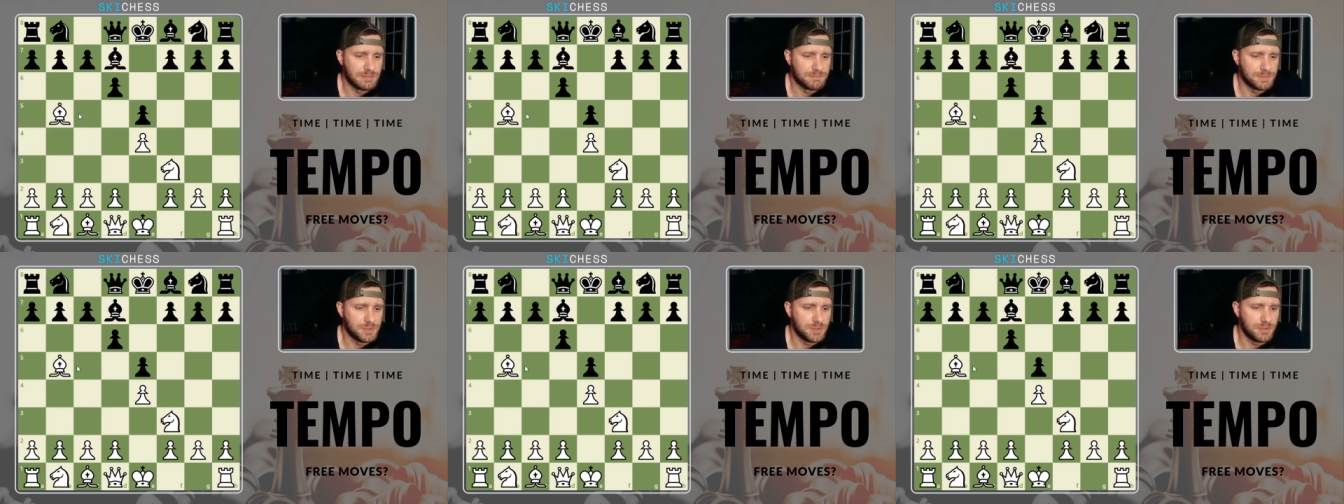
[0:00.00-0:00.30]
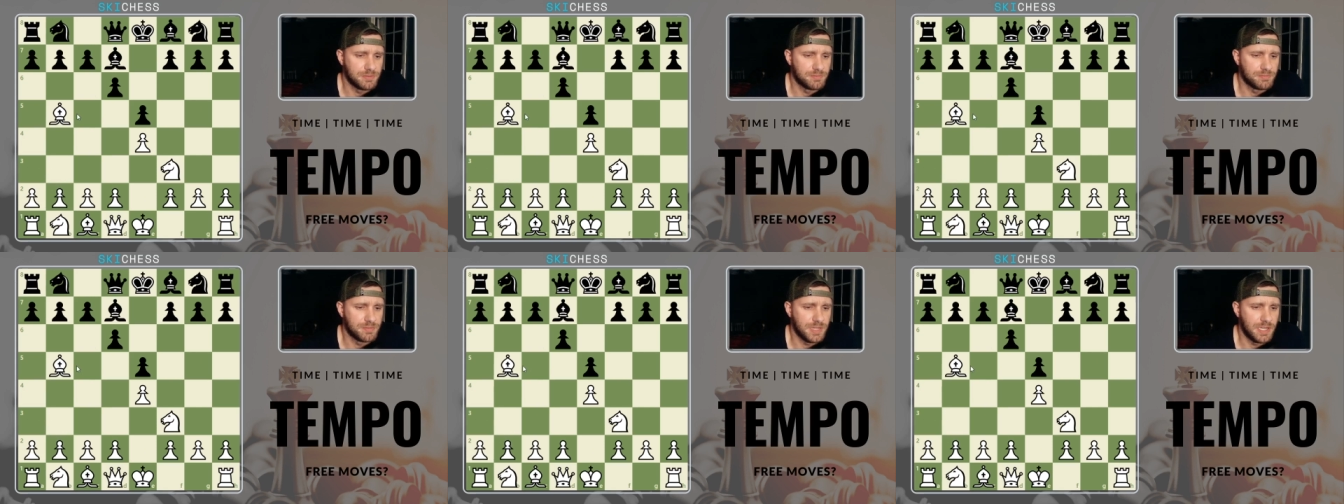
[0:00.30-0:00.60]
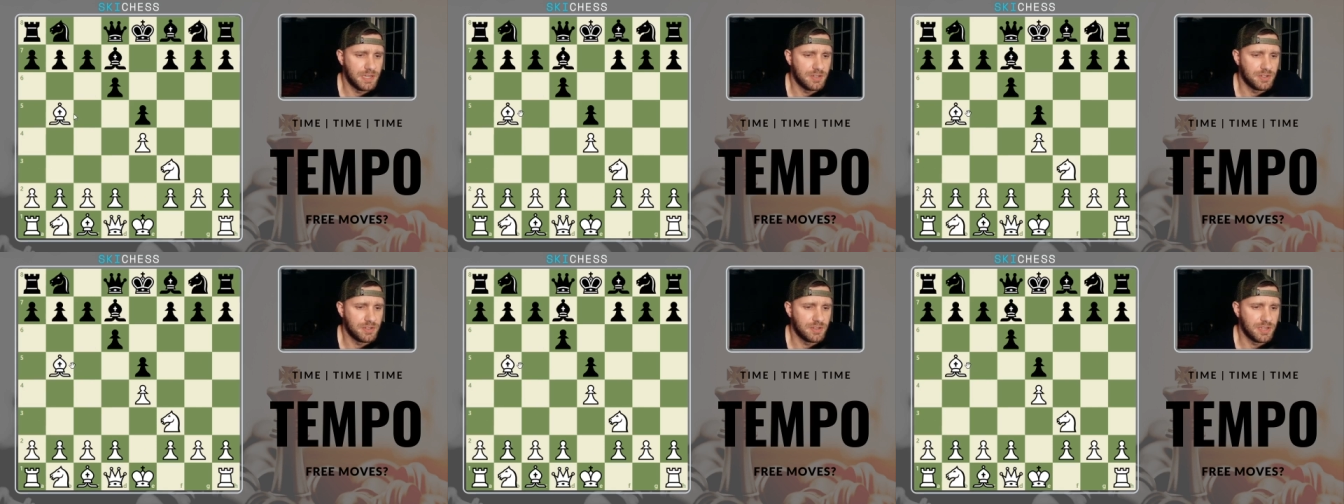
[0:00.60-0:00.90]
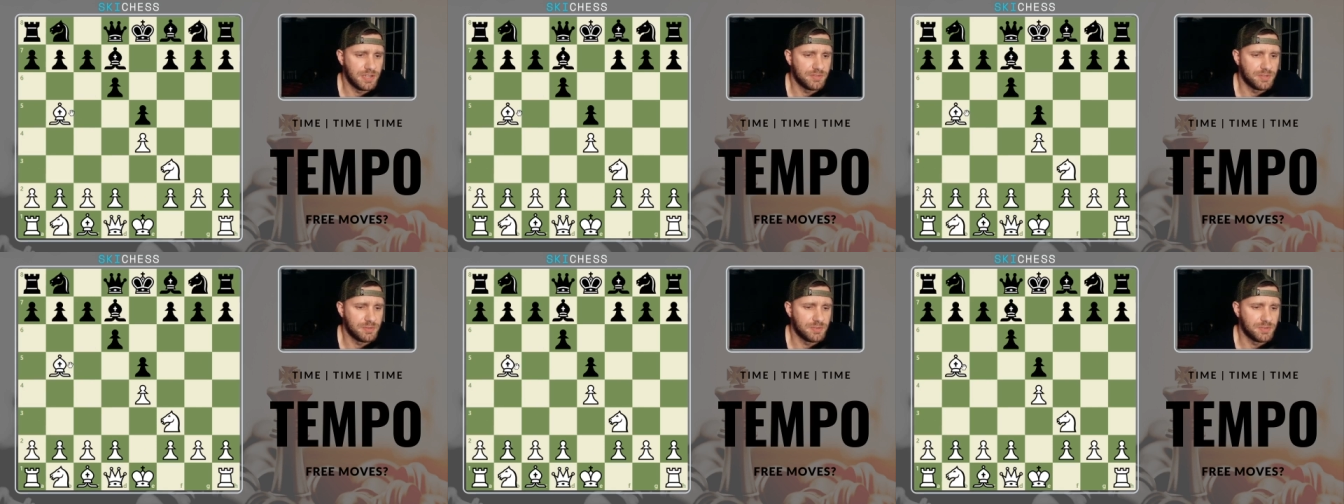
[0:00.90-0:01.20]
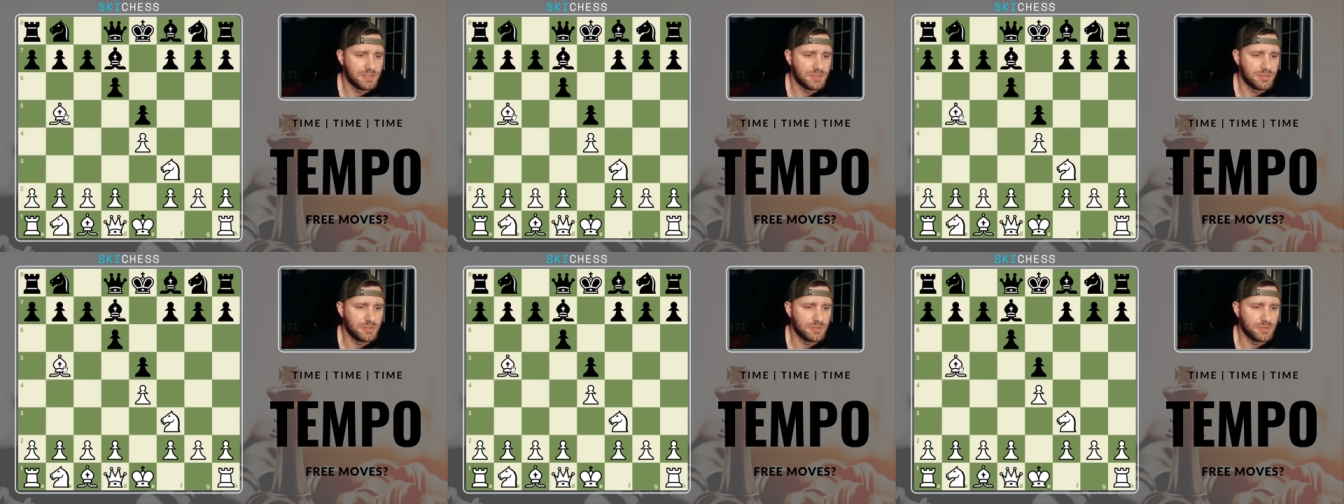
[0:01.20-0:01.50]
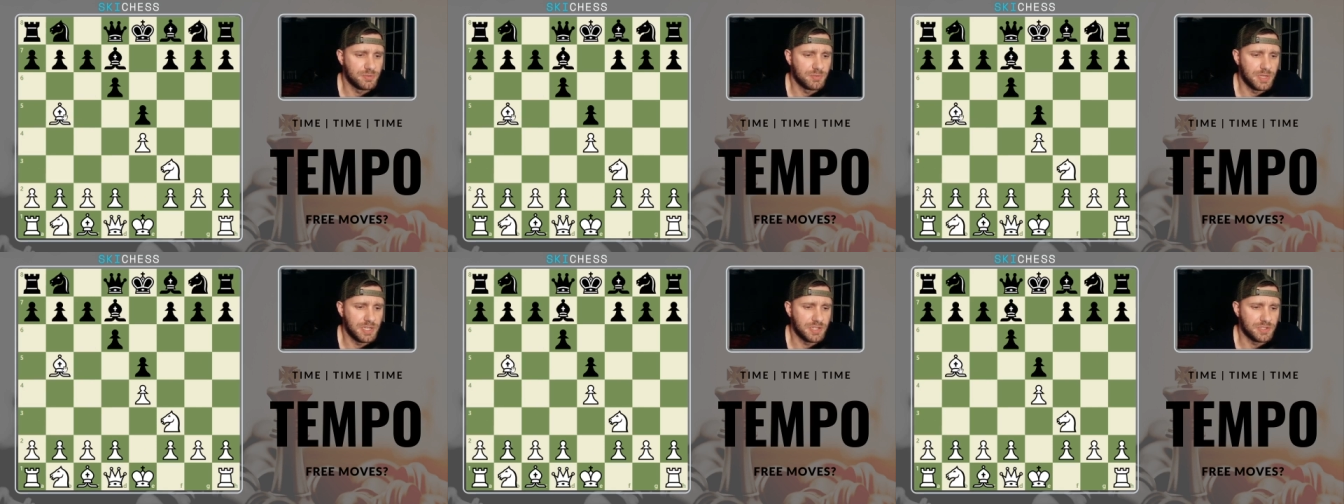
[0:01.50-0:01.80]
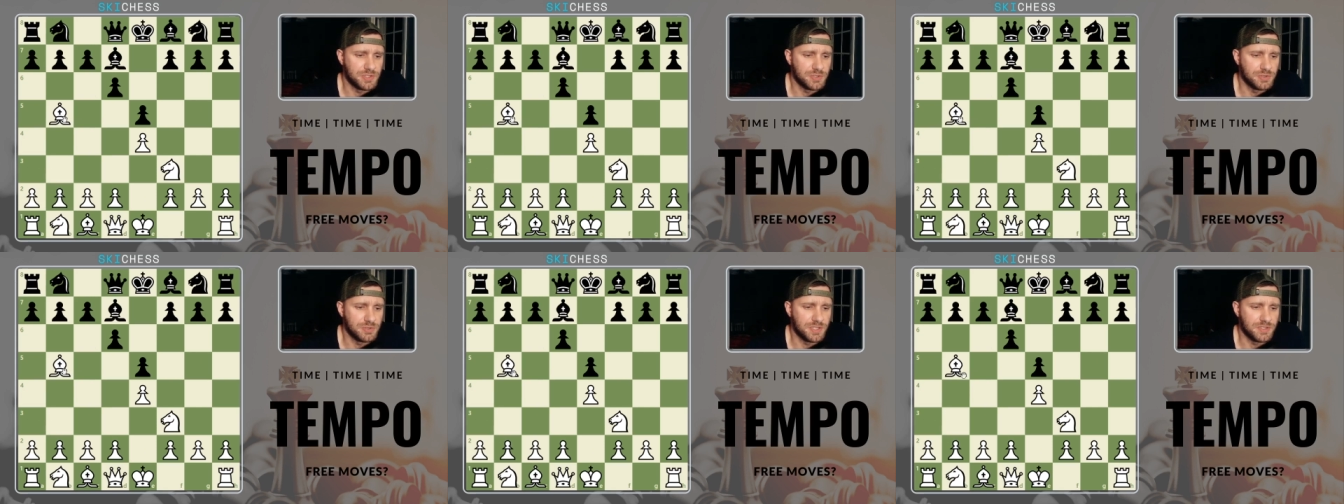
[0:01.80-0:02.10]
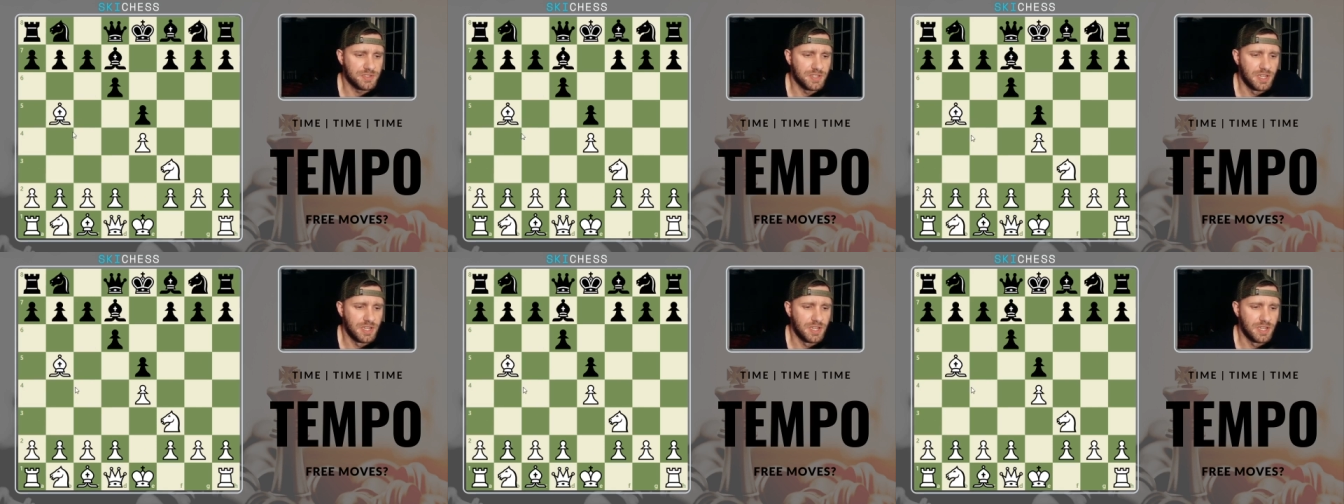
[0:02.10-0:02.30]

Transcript: Well, now you're left to make a choice.